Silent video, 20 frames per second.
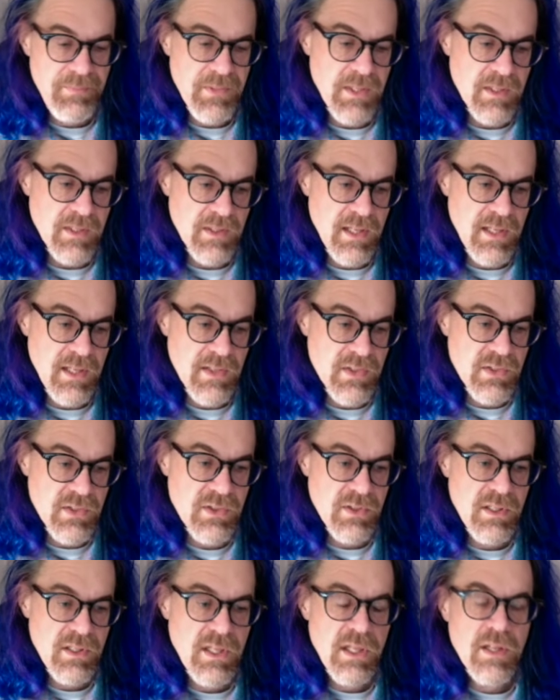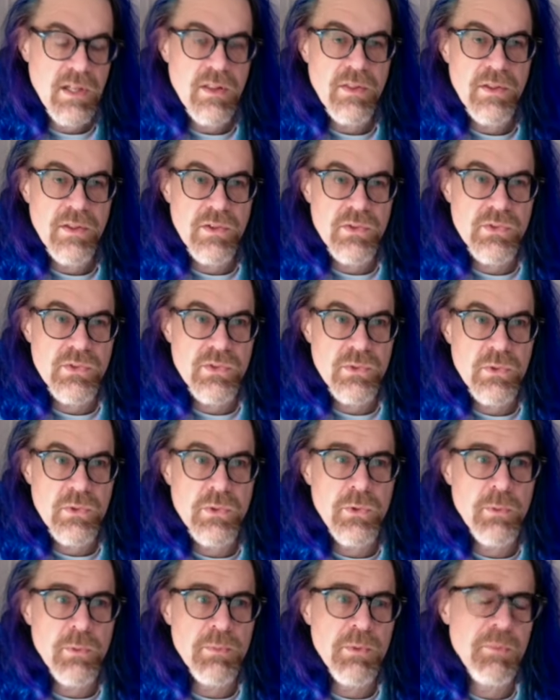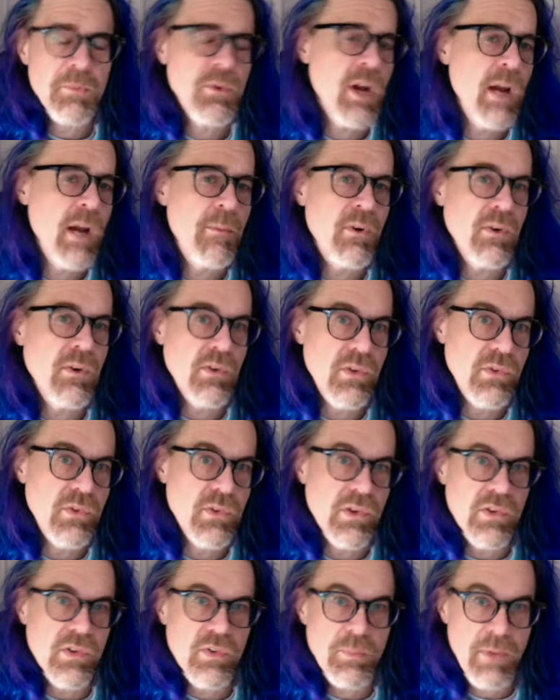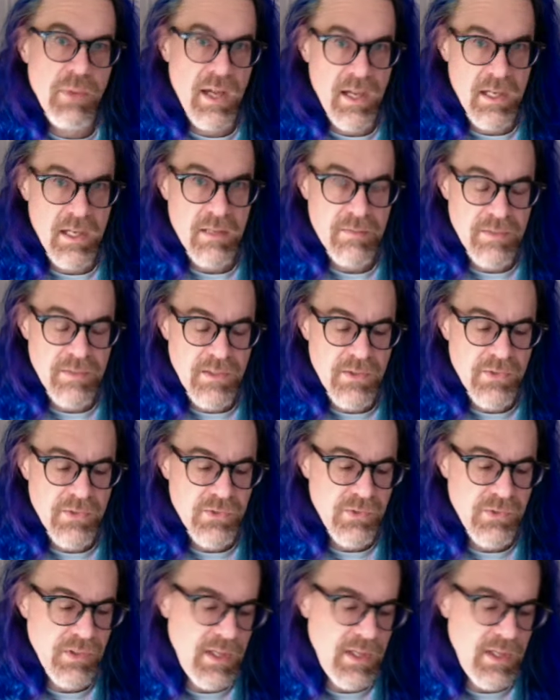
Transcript: in case this YouTube subscriber is a spy of his.